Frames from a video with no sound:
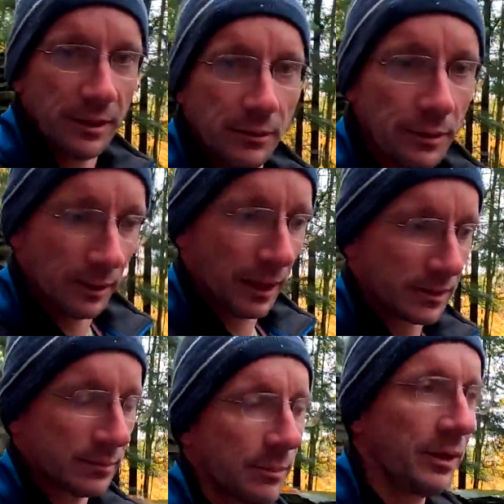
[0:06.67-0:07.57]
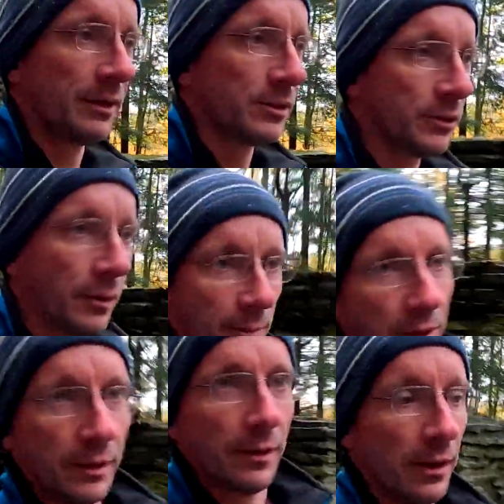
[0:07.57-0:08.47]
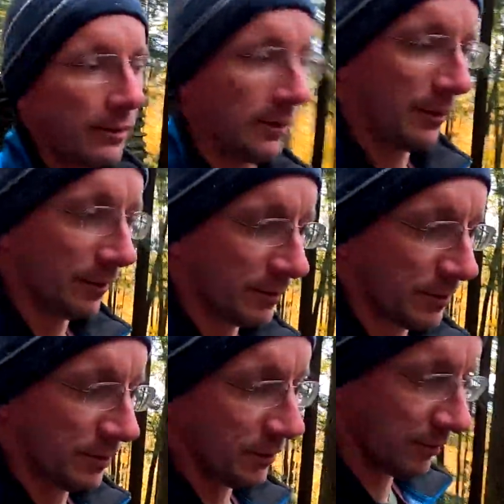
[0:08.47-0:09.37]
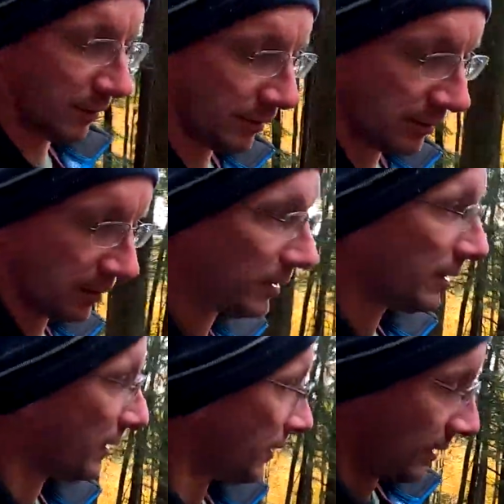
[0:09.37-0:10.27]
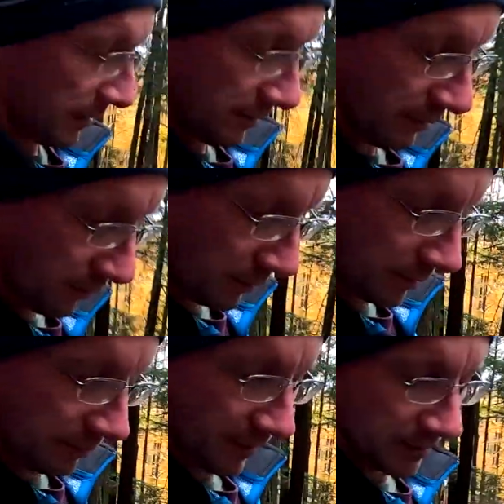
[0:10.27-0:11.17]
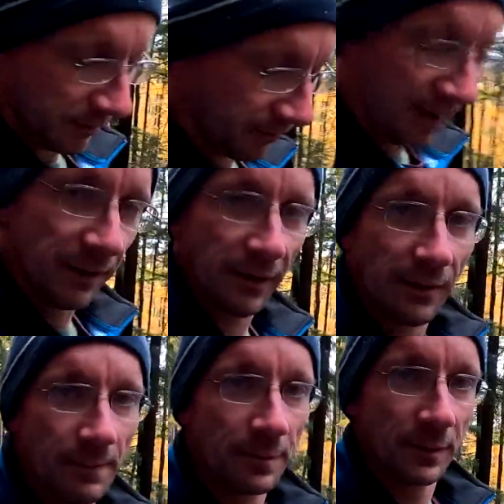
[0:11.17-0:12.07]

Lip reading: to do a last-minute trip out here to New York and Pennsylvania